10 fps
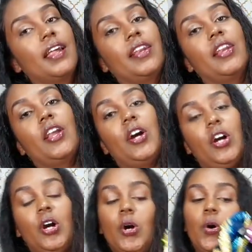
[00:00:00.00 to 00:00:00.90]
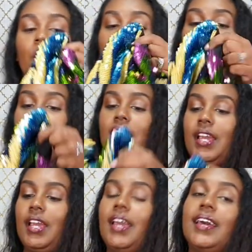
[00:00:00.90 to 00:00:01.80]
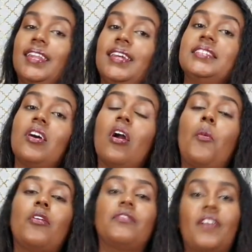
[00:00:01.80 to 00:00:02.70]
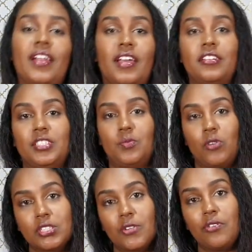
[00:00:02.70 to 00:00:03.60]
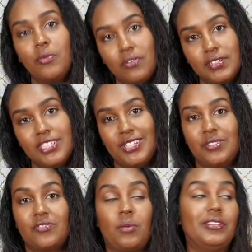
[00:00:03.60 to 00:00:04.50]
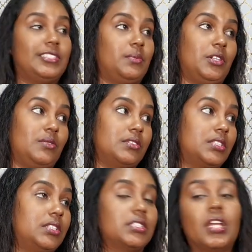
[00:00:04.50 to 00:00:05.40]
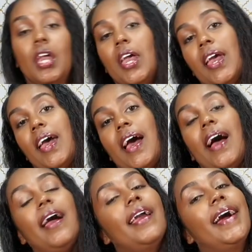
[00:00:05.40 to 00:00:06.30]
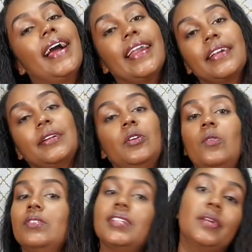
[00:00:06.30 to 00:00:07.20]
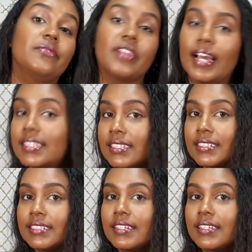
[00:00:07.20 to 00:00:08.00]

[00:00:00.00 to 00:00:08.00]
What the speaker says: Now let's talk about the fact that you're supposed to remove the sequins from your seam allowances. I had no time for that.